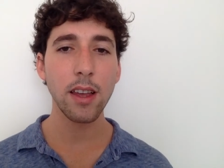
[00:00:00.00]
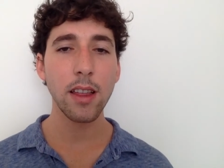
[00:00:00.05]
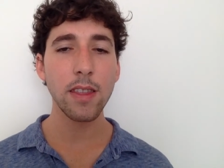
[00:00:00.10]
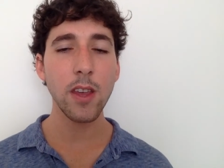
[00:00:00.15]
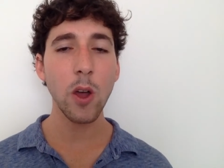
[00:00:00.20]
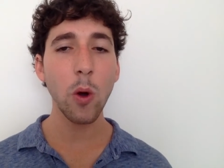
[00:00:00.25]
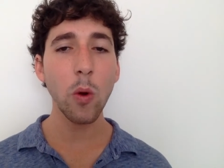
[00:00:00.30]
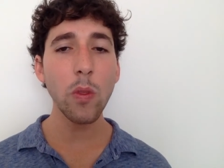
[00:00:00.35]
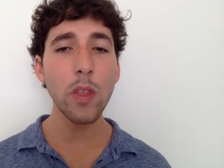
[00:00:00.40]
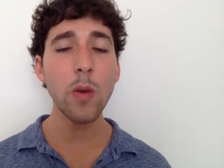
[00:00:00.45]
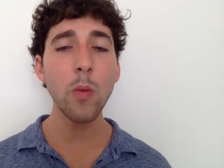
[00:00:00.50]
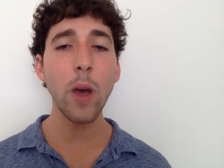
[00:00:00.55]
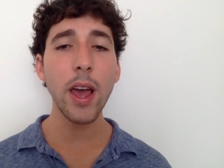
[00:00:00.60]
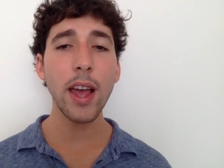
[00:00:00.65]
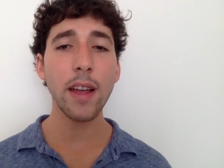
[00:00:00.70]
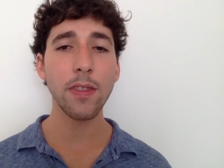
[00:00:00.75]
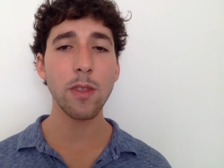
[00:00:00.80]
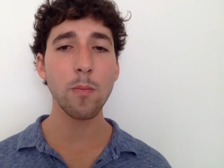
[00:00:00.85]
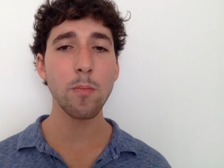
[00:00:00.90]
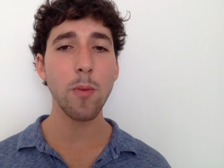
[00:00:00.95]
The only way
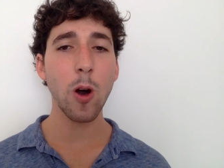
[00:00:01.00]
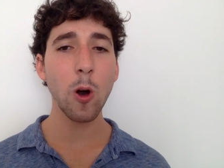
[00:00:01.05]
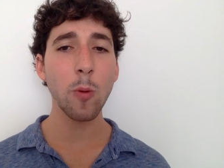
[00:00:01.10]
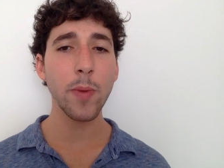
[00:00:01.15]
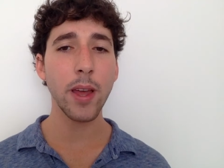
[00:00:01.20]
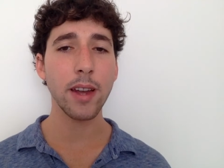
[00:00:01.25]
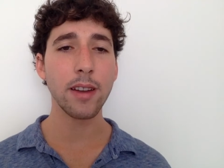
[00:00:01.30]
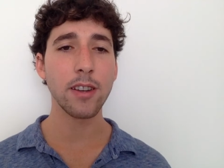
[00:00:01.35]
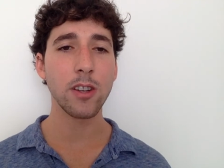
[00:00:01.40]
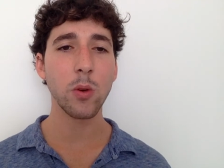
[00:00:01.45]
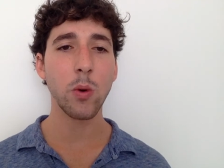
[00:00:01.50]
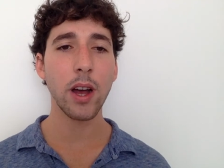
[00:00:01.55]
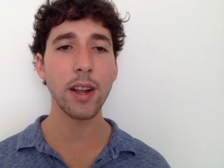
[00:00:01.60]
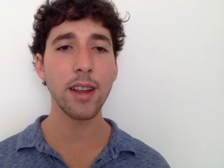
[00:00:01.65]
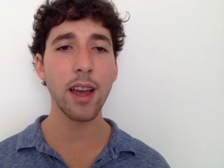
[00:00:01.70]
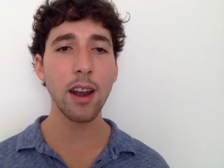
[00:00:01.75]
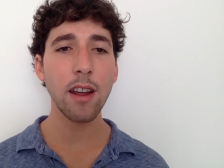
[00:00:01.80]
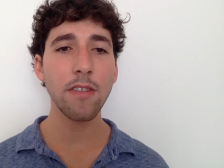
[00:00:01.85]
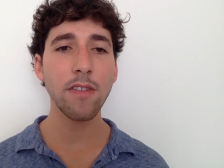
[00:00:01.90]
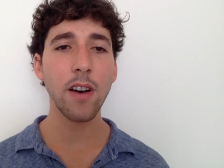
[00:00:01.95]
at the moment to
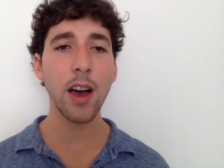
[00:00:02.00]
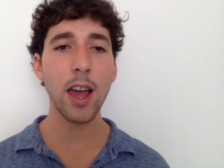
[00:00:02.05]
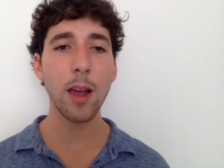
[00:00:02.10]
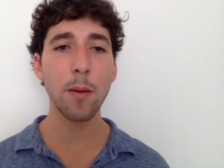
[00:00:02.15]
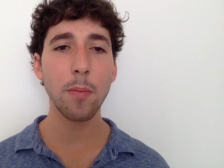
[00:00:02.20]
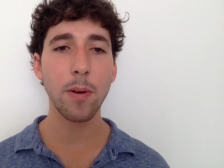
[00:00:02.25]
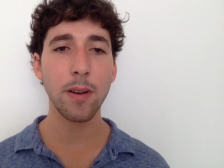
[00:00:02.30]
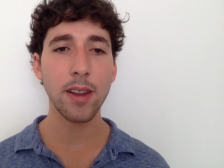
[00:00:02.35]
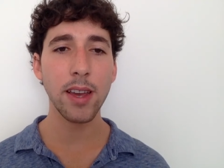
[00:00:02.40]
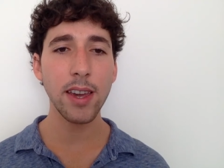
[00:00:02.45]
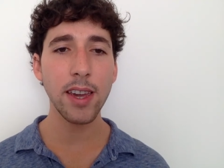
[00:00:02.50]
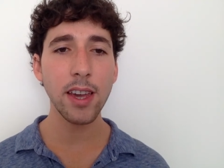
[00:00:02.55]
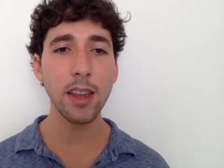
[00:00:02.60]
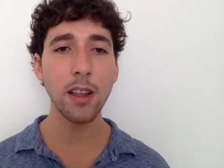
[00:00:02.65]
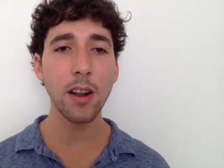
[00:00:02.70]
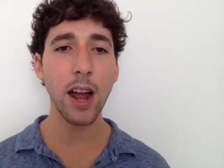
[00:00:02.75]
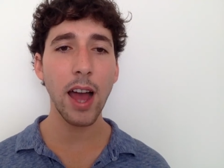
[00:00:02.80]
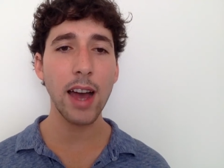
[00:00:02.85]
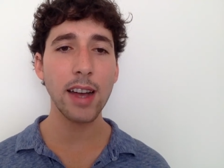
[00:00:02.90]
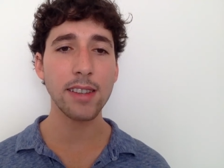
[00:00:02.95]
identify a
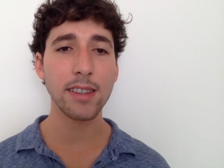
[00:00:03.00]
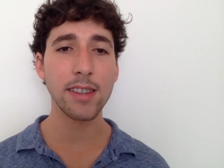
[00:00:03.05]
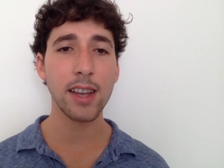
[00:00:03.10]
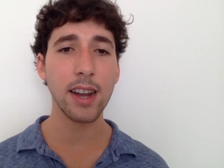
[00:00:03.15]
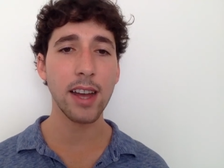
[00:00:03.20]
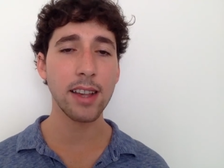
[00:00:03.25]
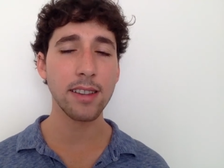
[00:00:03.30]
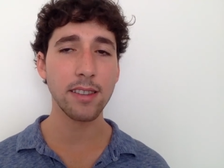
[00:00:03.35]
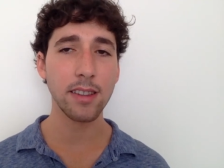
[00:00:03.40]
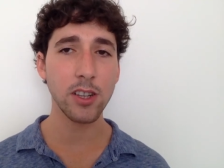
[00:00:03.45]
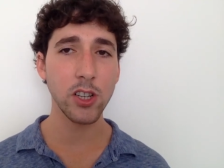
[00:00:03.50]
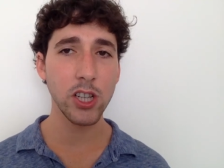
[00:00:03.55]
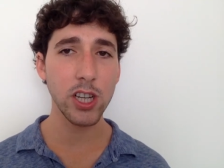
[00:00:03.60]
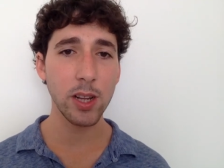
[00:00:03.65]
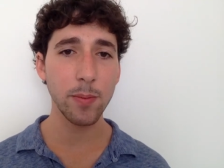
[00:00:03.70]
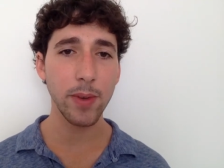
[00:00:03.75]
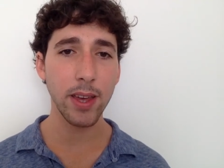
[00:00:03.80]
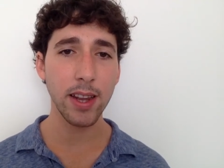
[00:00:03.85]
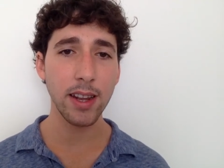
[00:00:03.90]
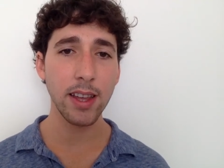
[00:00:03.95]
particular asset as
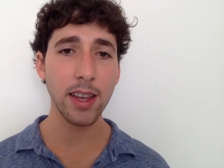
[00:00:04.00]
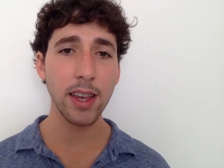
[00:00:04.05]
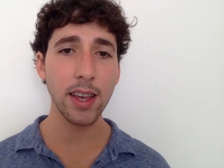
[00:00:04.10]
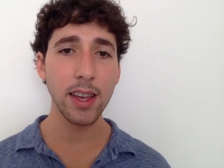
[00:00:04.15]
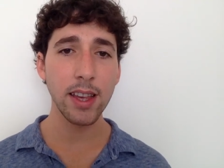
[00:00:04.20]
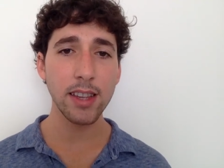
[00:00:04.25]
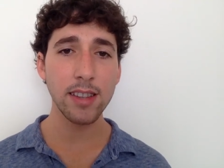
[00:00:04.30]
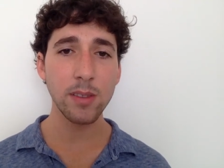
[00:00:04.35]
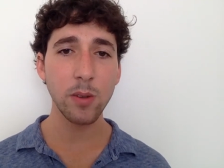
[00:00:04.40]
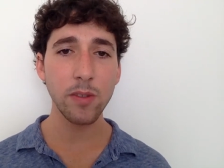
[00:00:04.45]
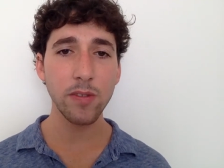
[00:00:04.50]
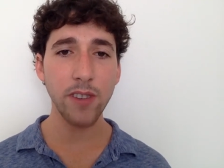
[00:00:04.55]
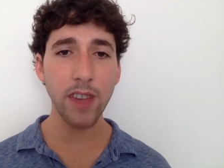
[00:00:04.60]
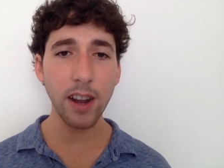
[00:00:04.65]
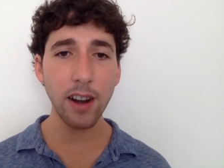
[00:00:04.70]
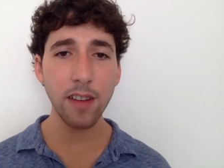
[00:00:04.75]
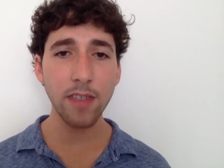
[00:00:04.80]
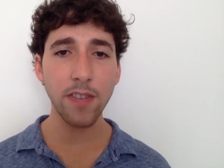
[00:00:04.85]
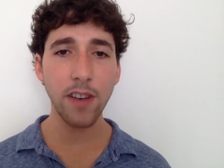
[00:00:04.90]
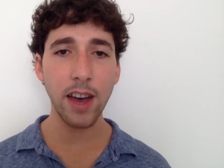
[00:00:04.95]
legitimate is to
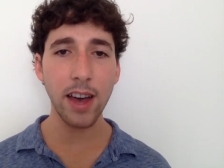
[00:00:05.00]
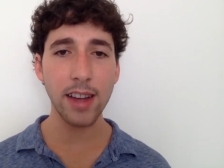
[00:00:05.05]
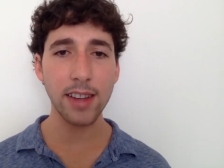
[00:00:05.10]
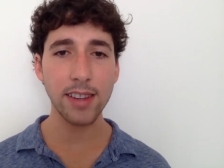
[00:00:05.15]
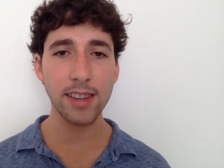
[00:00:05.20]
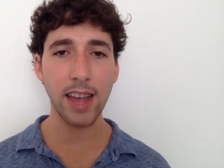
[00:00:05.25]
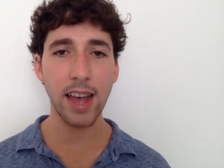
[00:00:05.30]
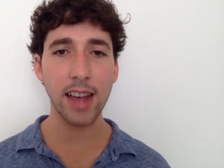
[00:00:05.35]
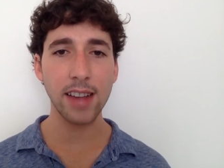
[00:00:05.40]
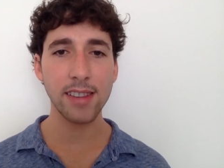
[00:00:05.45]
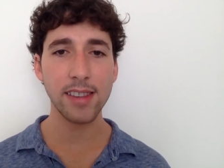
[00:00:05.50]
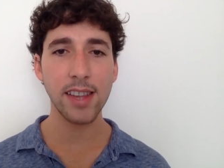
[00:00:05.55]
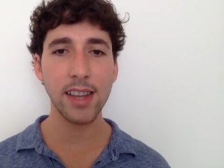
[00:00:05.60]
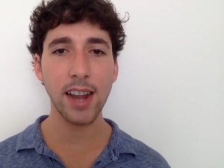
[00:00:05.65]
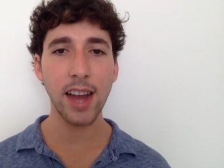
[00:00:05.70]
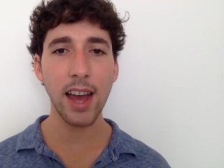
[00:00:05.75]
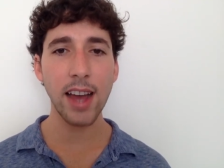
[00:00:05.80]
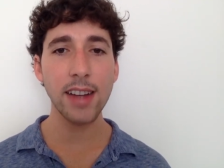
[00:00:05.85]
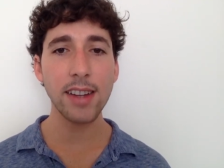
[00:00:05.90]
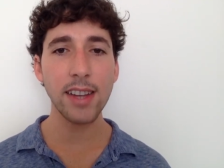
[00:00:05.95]
verify its asset
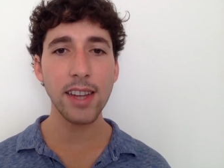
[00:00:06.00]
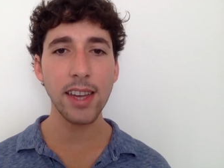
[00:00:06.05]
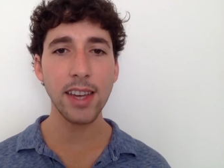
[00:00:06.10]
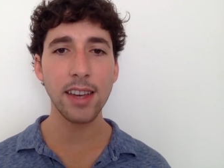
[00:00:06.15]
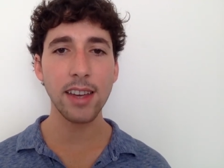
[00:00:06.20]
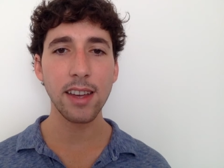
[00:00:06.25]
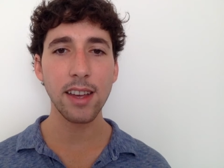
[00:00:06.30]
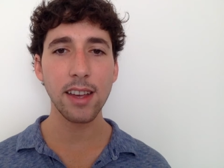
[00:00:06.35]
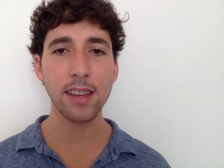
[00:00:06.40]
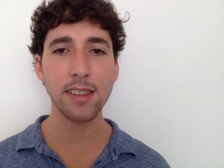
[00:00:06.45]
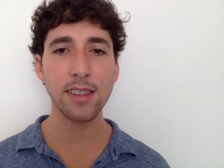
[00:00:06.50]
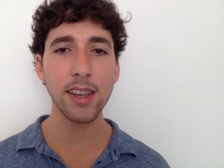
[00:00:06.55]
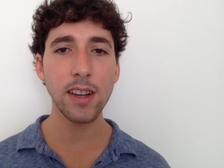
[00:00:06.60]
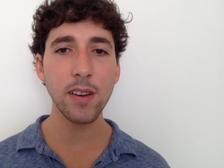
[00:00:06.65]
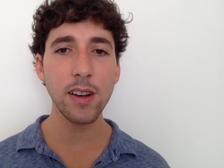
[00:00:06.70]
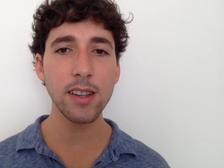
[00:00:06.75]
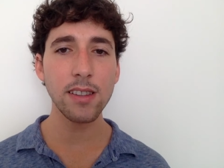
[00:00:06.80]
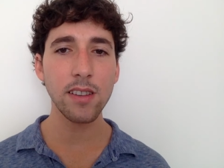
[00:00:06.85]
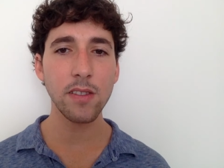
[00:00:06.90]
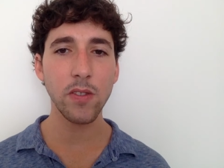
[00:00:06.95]
ID, a
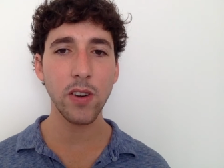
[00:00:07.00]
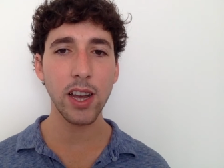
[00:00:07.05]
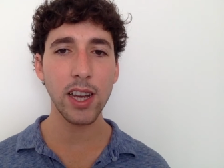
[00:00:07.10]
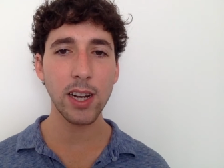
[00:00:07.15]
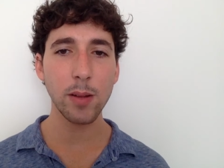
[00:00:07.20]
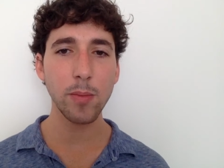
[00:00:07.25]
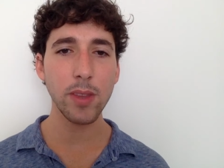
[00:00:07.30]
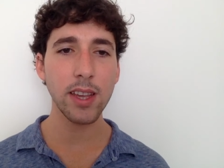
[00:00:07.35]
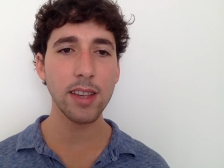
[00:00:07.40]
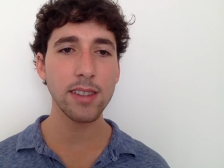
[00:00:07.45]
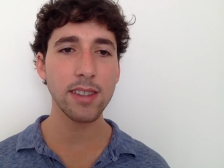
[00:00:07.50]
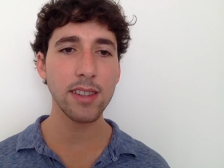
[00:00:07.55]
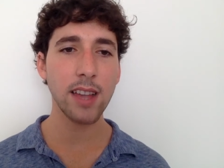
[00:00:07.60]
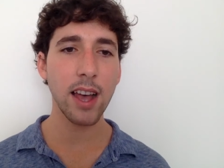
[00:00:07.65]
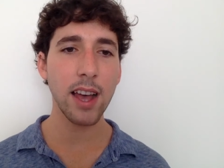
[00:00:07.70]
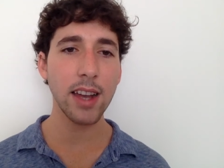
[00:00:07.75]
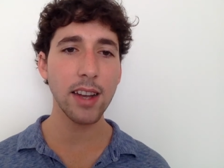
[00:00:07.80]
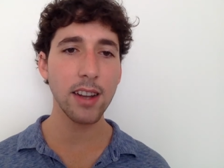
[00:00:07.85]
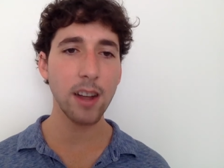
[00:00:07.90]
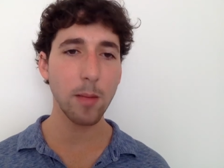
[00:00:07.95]
series of randomly
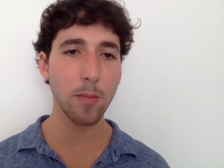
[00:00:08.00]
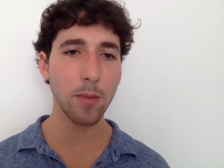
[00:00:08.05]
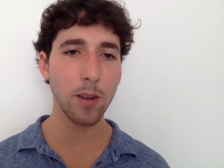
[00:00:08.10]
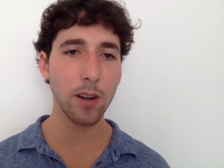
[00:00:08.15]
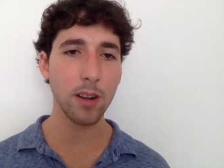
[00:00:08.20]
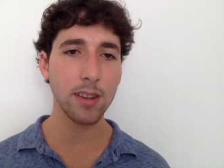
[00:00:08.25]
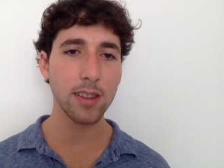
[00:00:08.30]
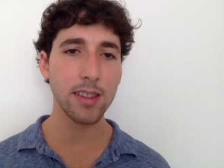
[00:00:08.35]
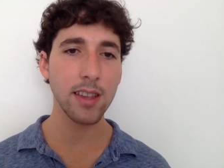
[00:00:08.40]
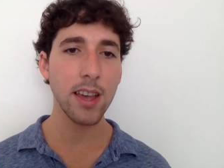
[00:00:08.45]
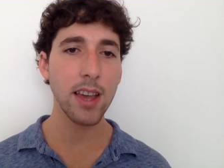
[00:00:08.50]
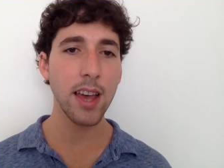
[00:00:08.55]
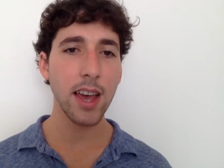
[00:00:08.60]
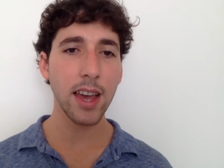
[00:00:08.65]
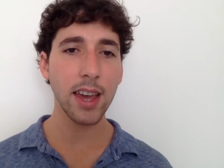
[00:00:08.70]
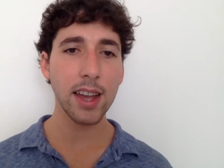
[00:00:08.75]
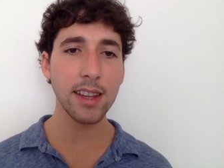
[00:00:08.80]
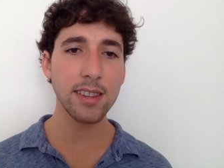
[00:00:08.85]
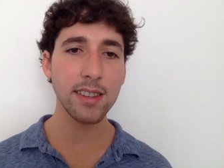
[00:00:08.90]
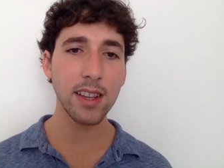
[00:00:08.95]
assigned numbers
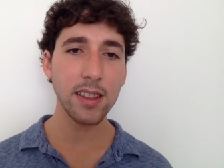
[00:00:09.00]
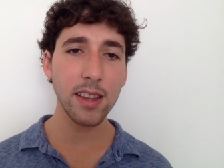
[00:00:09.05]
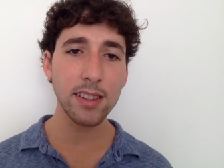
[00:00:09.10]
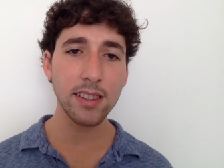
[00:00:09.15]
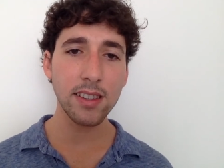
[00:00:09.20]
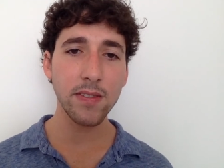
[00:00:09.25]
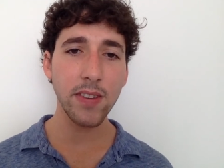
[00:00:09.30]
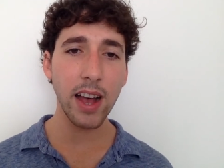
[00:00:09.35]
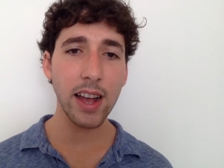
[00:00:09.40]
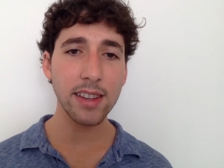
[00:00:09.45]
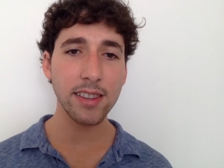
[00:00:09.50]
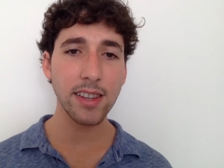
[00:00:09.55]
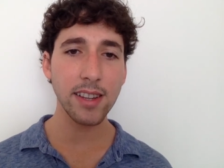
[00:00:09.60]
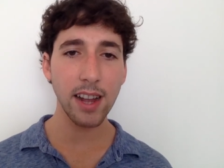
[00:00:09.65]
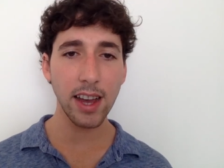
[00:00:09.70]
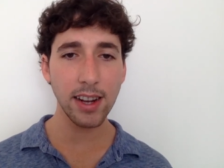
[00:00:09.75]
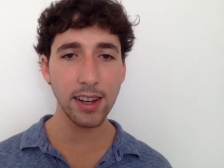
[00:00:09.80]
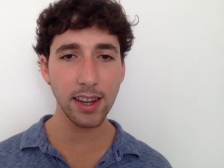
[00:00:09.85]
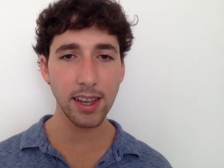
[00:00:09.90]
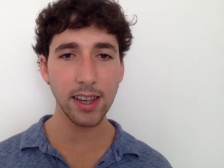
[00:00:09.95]
against a list of asset
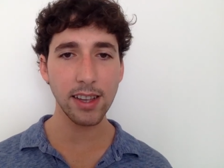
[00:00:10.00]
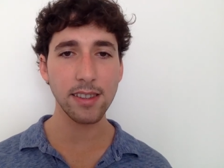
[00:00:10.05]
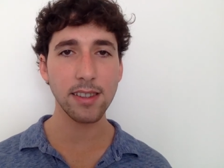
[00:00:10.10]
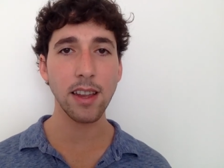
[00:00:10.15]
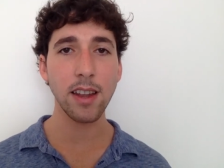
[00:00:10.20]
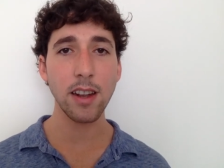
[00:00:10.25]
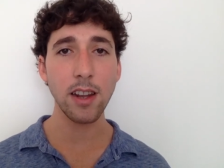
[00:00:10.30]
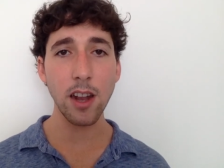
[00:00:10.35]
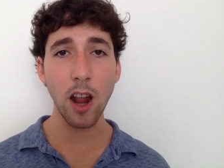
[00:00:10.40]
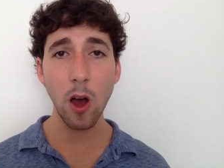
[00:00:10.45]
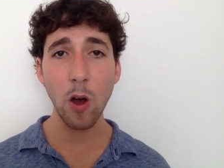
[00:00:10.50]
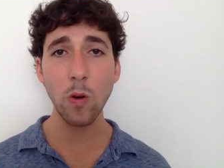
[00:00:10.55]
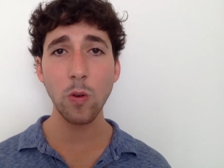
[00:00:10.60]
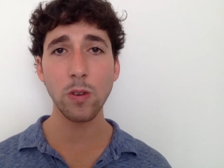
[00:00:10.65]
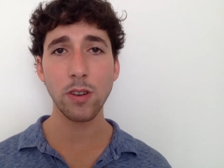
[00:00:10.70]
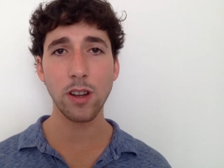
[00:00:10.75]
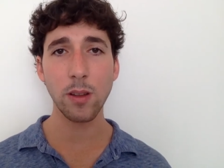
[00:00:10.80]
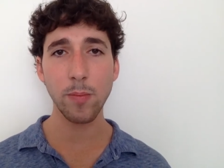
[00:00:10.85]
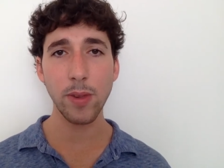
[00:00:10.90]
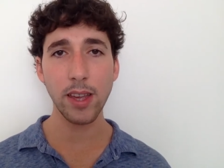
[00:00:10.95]
IDs
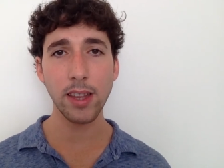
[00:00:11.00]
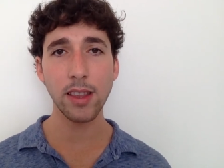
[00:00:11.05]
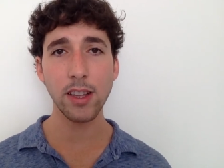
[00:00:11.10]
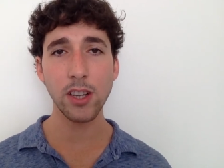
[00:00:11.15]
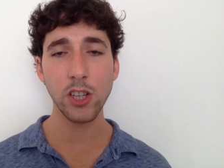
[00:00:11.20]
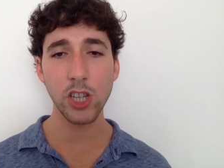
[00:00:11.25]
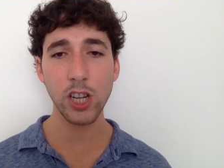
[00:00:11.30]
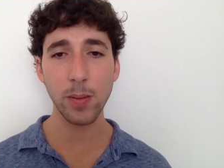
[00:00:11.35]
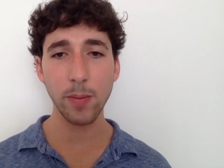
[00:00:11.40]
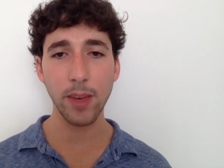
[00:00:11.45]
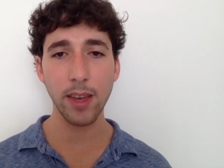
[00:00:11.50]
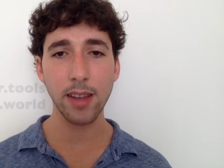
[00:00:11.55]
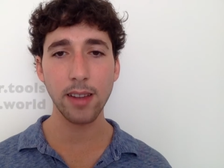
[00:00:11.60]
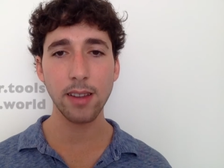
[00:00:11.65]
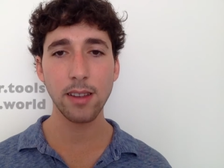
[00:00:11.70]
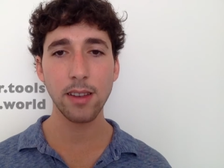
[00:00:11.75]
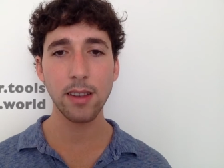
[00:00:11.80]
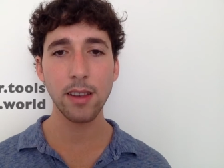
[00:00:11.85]
known to be legitimate.